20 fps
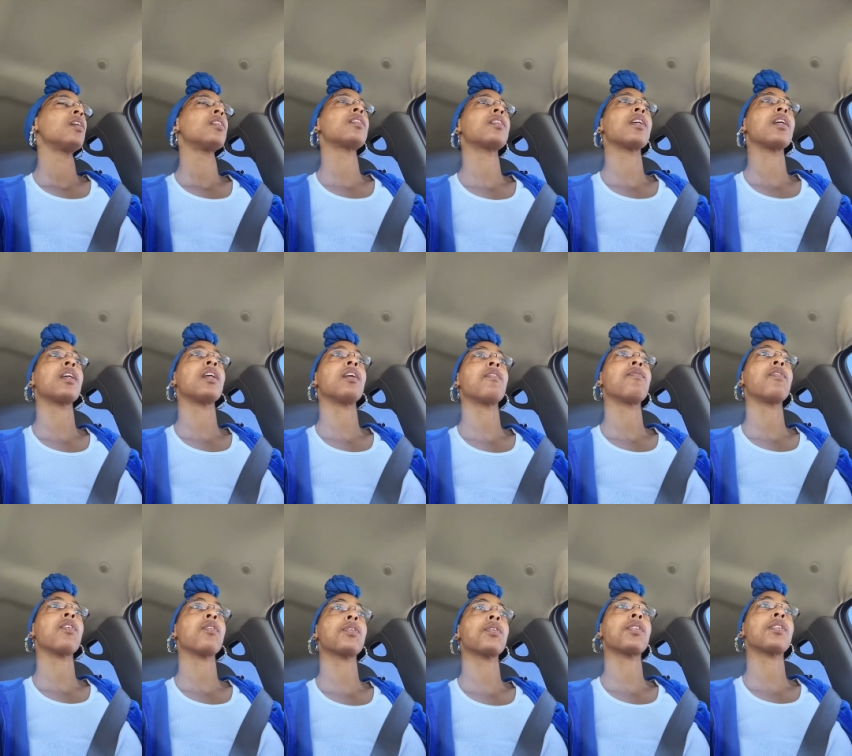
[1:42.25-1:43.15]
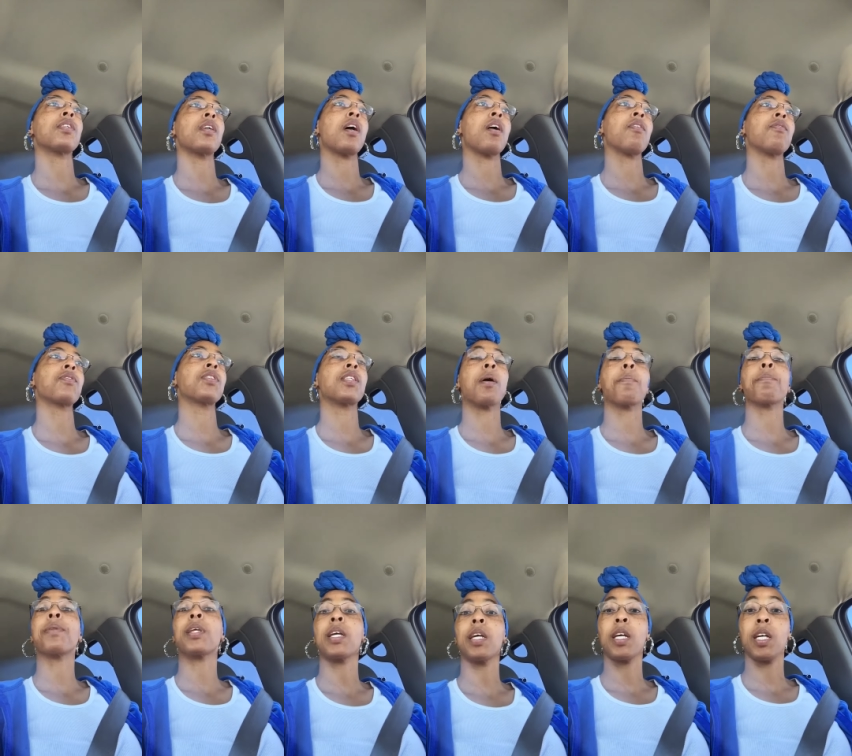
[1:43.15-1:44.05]
To give yourself
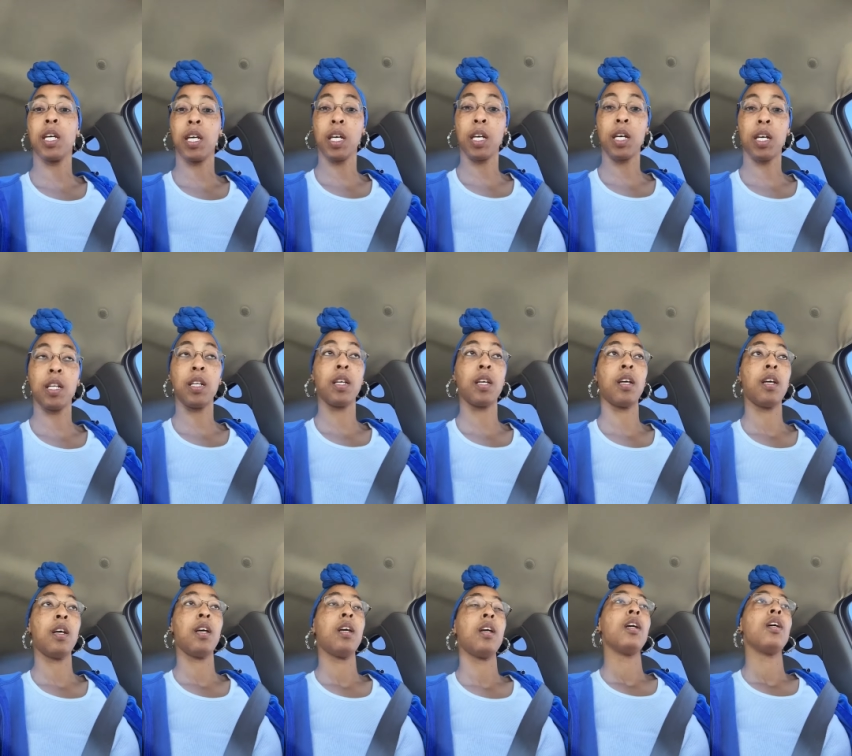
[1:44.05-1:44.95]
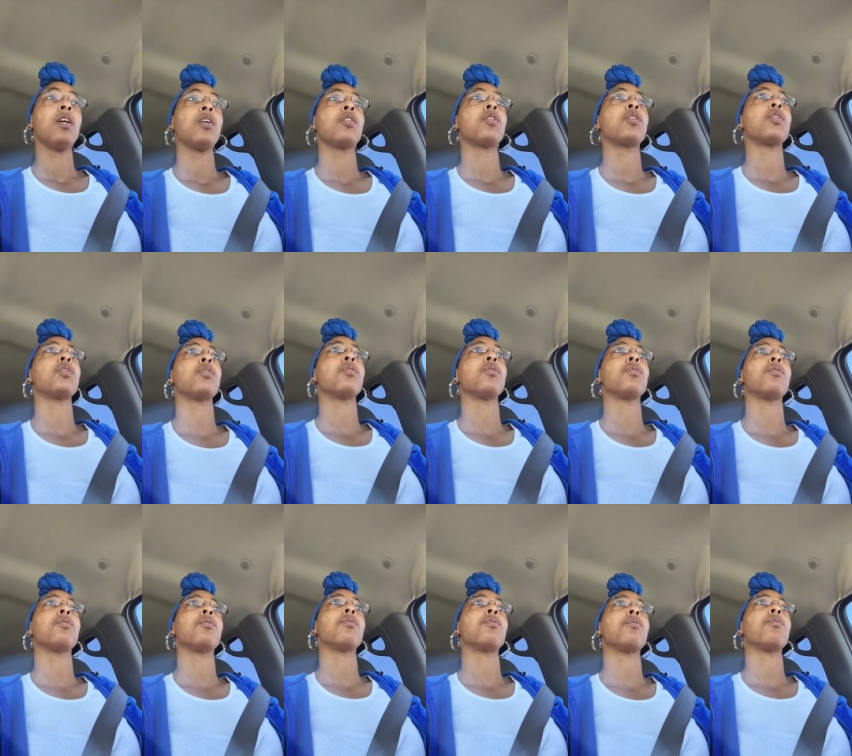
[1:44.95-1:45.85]
something good,
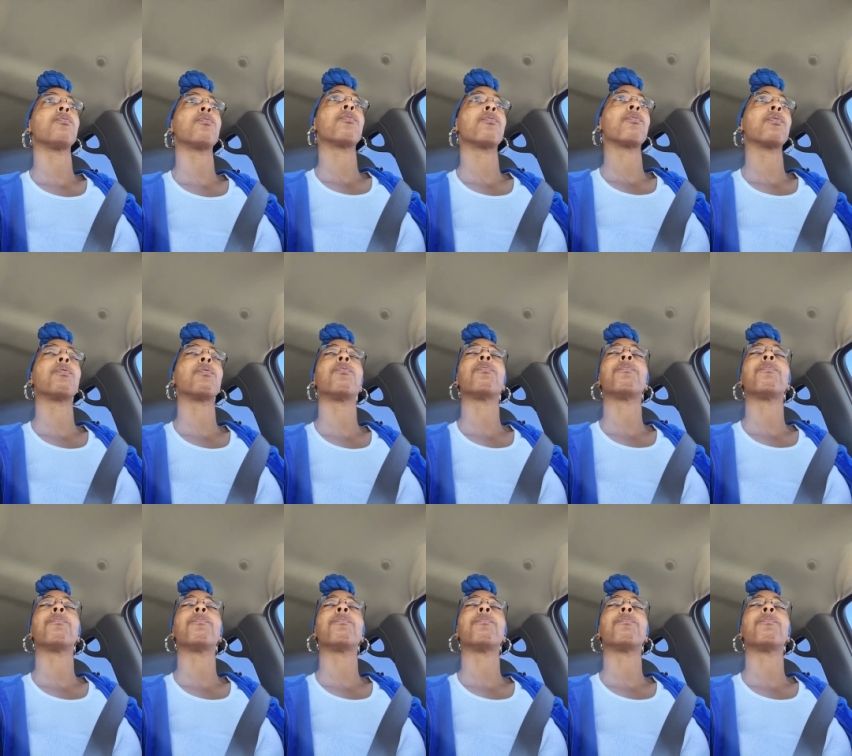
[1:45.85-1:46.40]
to re